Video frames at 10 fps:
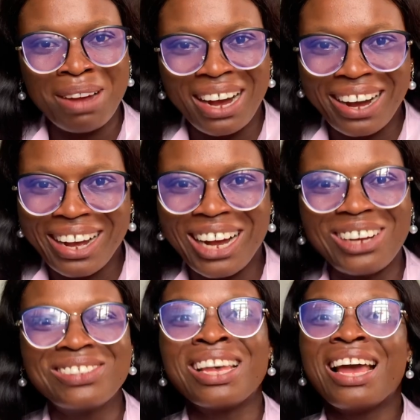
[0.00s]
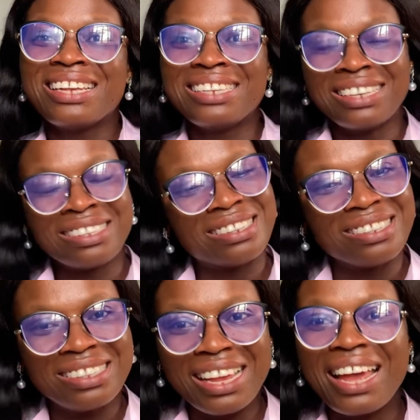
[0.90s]
my account
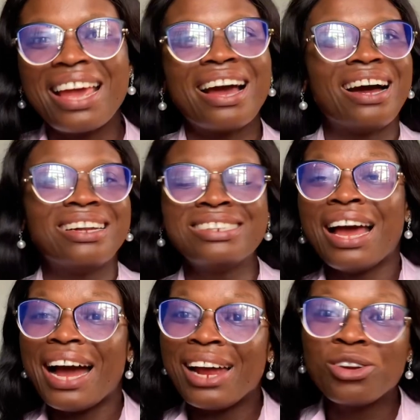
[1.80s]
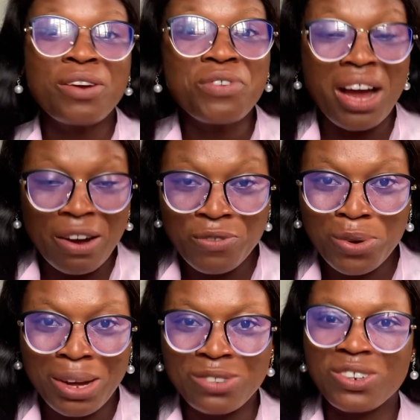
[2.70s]
yesterday and I don't even have
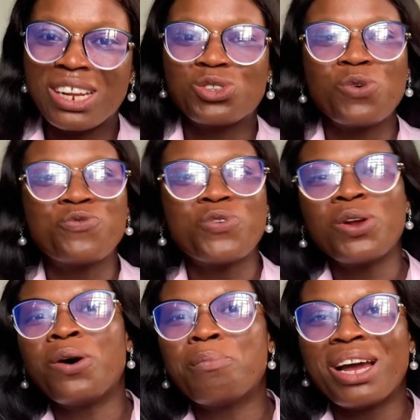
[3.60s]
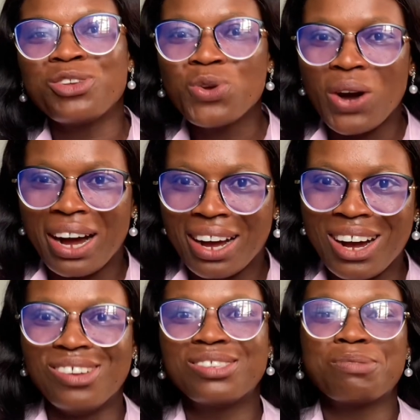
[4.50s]
followers for now. So follow my new
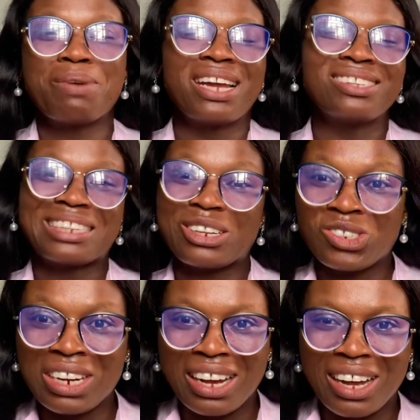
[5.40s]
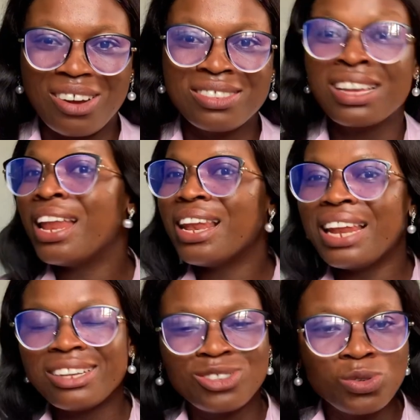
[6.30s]
account, my international account.
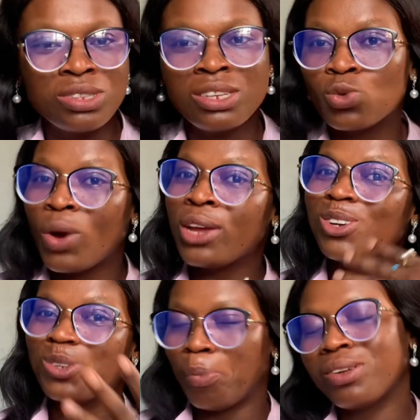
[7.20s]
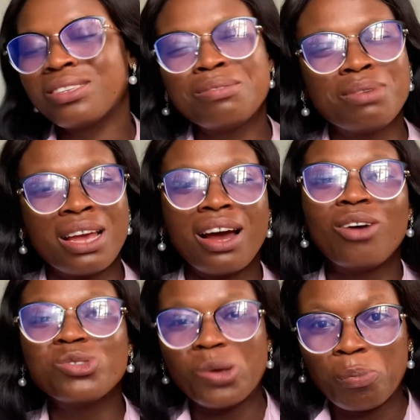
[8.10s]
Let's do this. While you're supporting me,
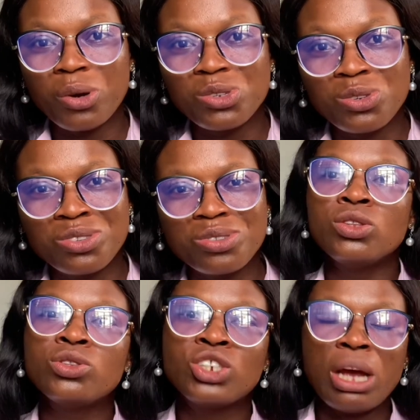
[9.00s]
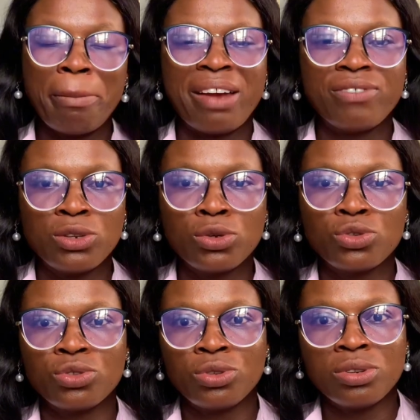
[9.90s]
I'll support you too. Share my videos
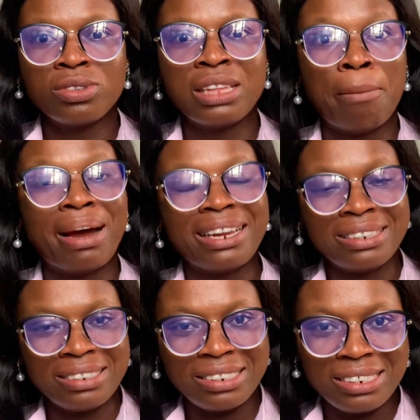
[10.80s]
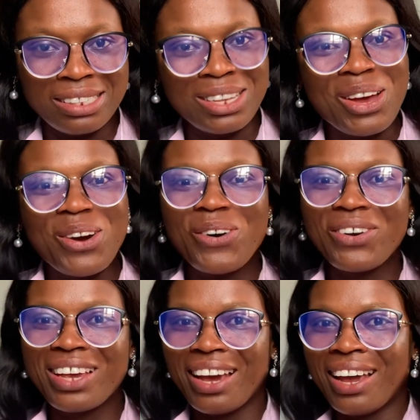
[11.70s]
to those that might need it.
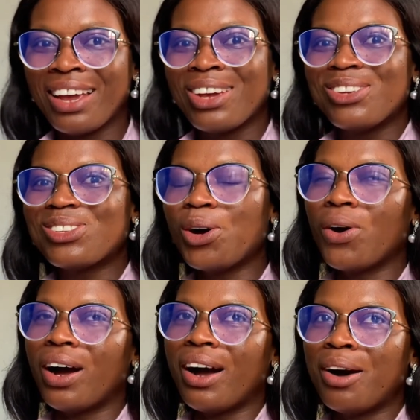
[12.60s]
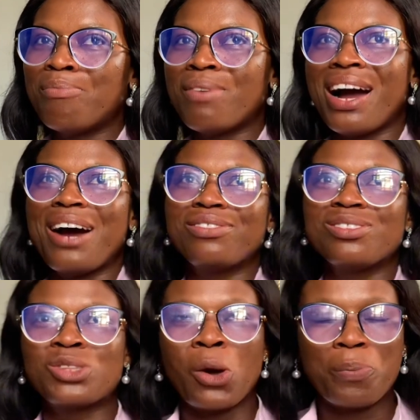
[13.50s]
Okay? So I have to
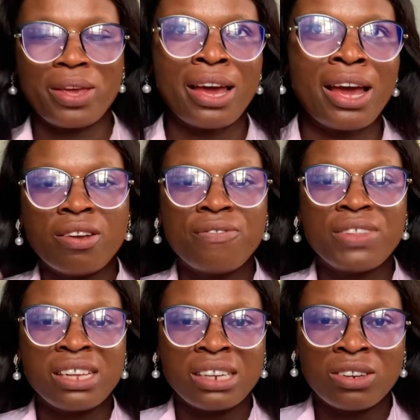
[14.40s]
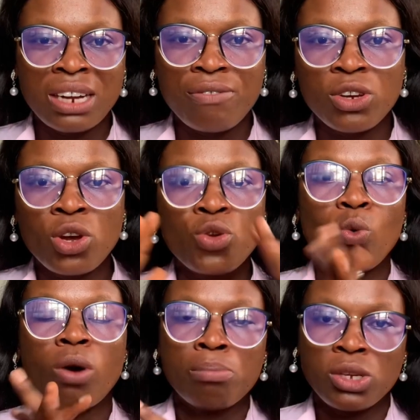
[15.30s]
stop here. If there's another video you
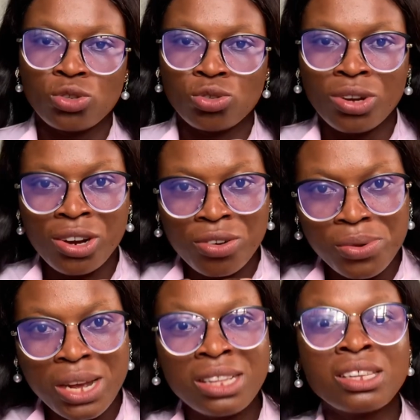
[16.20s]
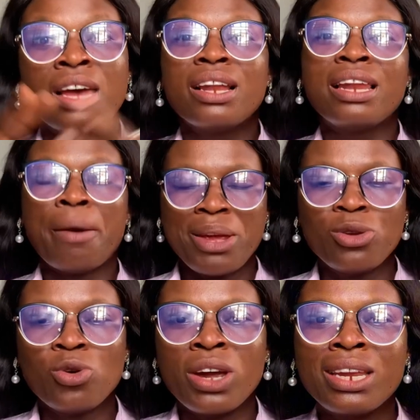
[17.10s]
want me to create, let me
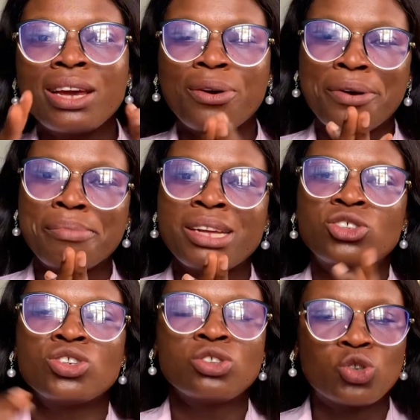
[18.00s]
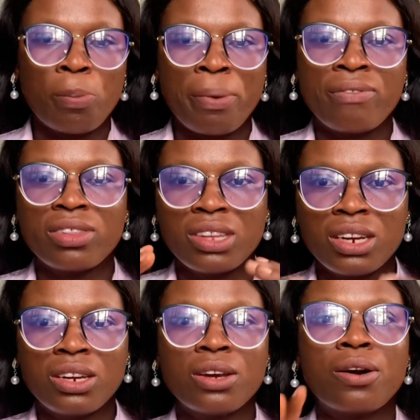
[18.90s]
know in the comments. Just drop everything
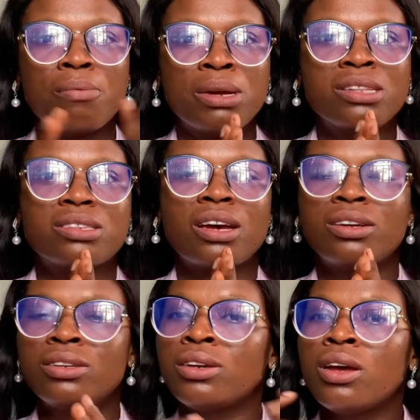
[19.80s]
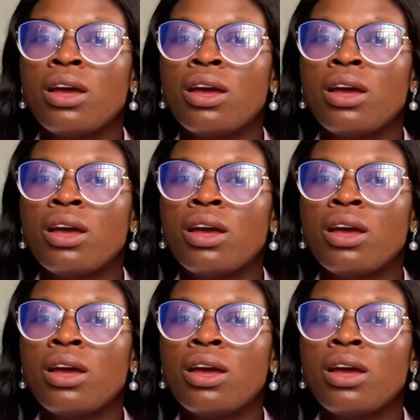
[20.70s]
in the comments. And